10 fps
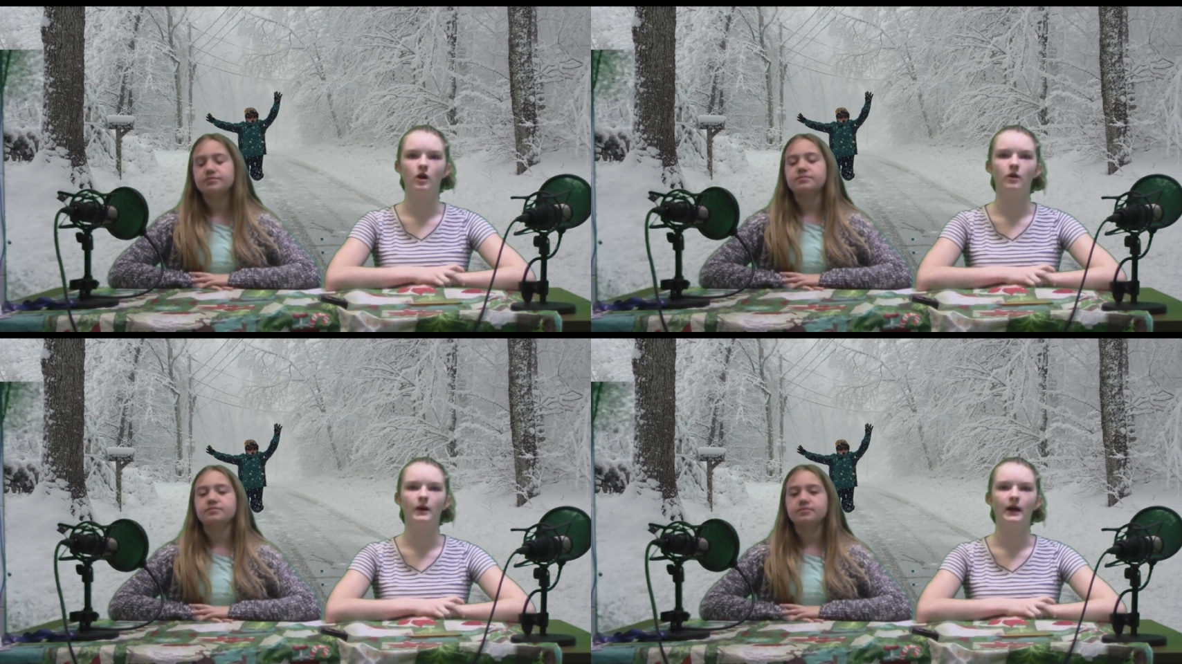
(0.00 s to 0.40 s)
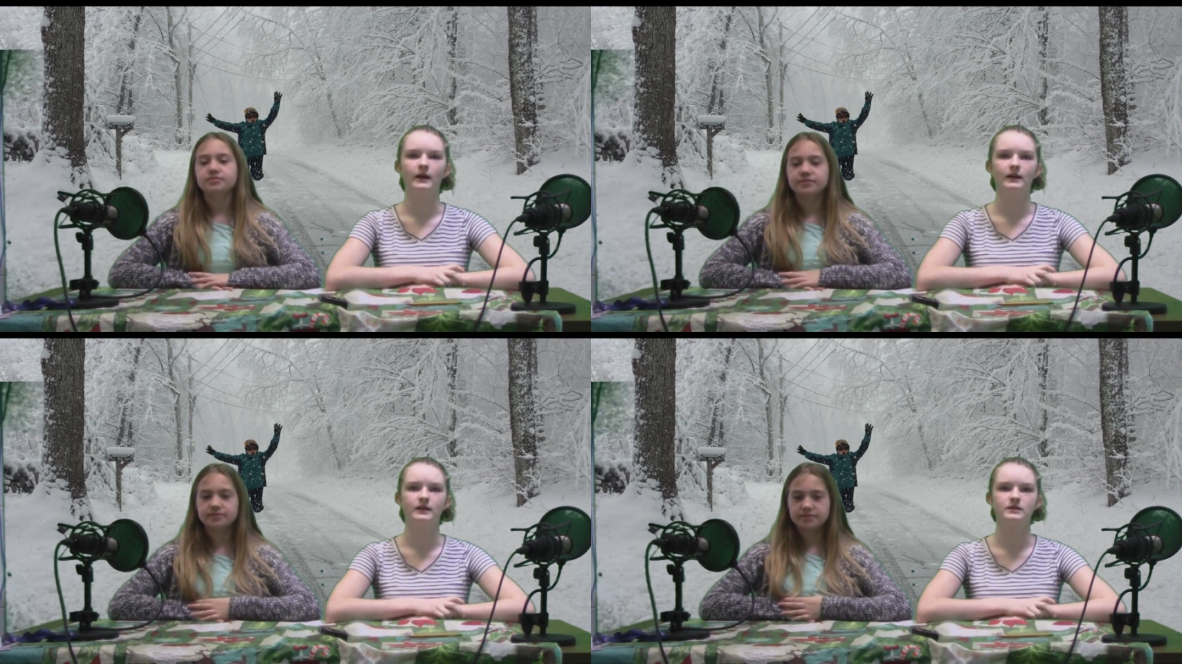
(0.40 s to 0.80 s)
Speaker 1: away
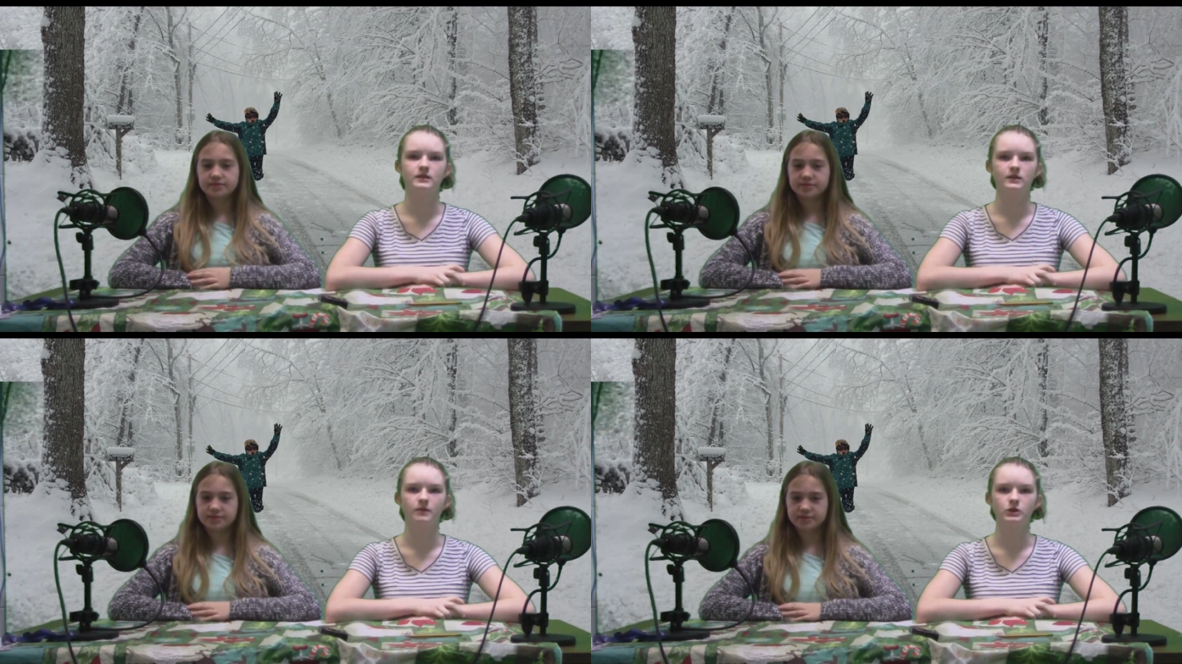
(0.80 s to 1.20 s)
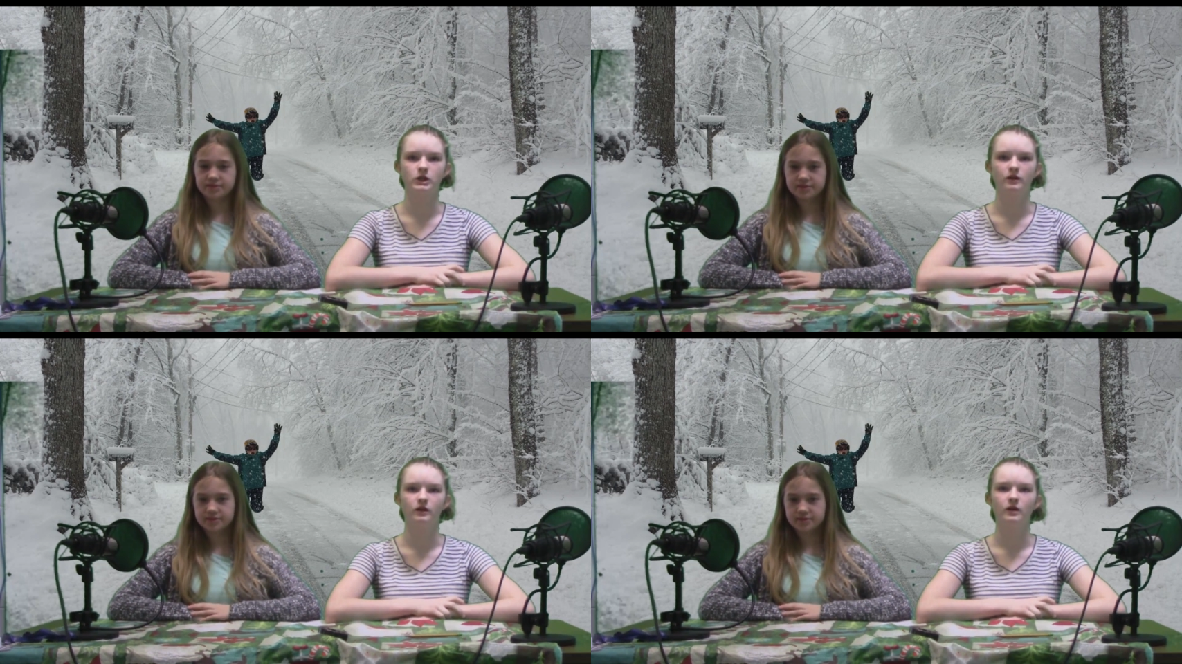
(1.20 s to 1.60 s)
against
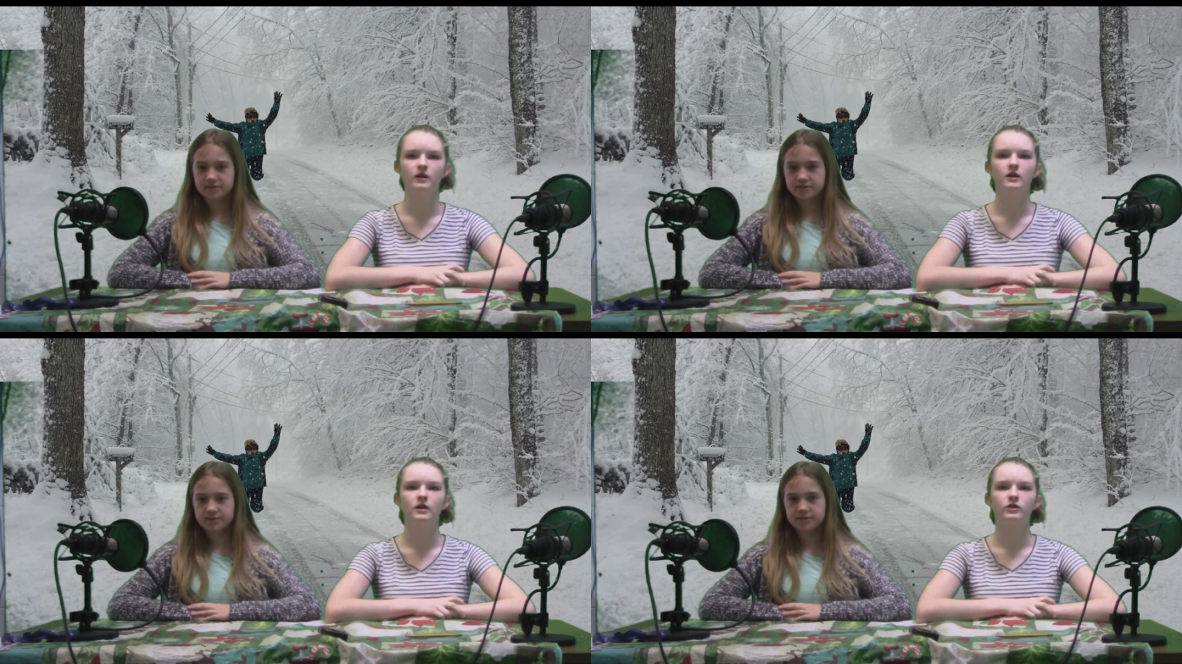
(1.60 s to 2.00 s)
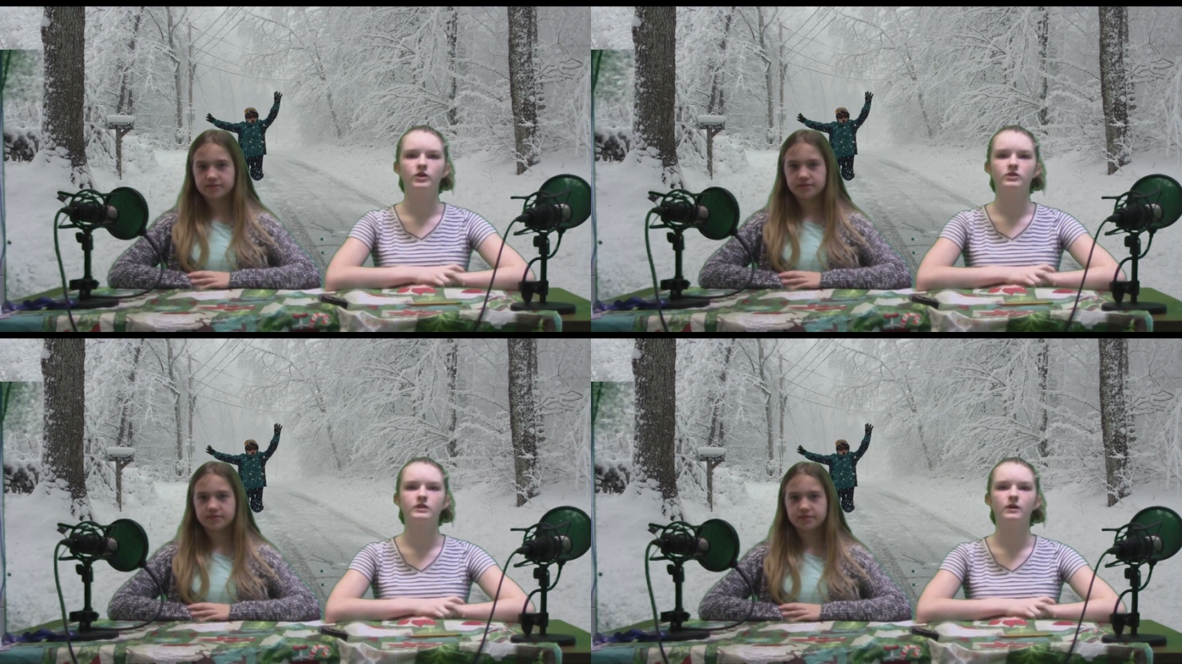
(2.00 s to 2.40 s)
Assumption.
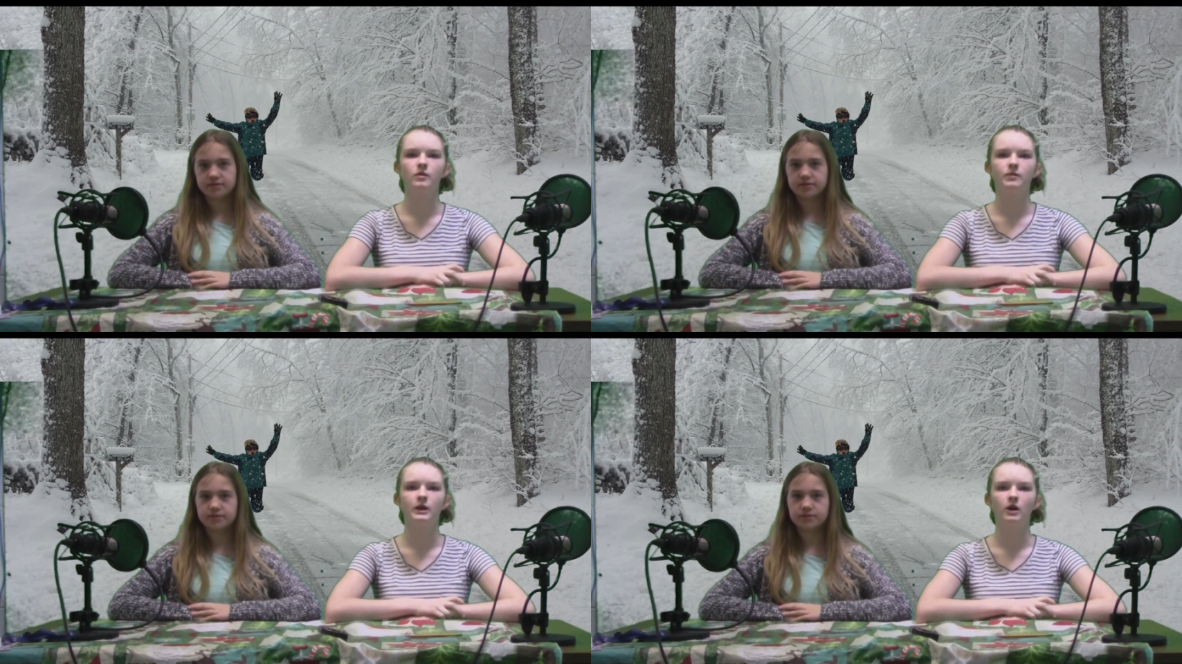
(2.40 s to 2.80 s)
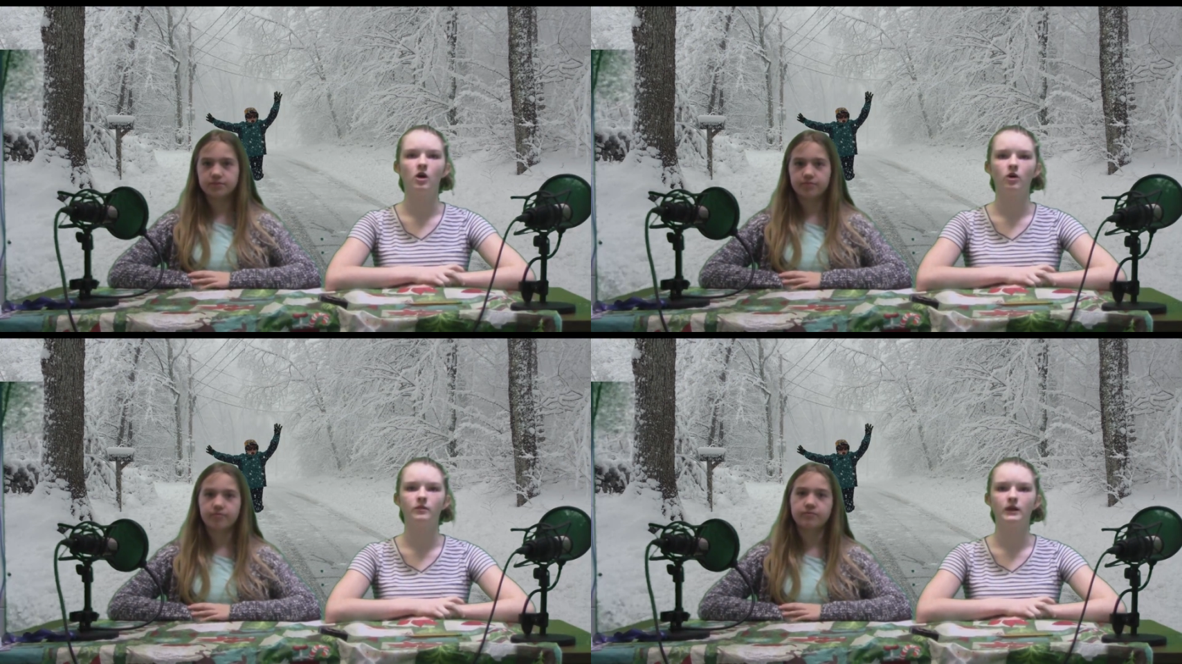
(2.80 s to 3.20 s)
Thursday will be a
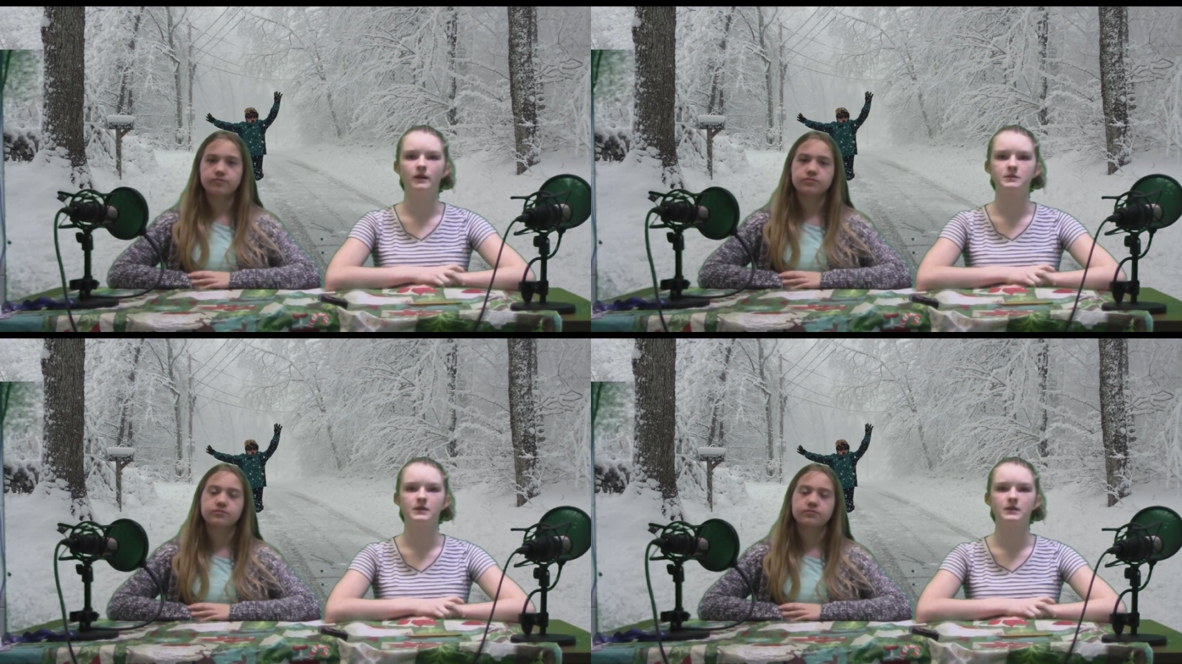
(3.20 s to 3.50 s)
home games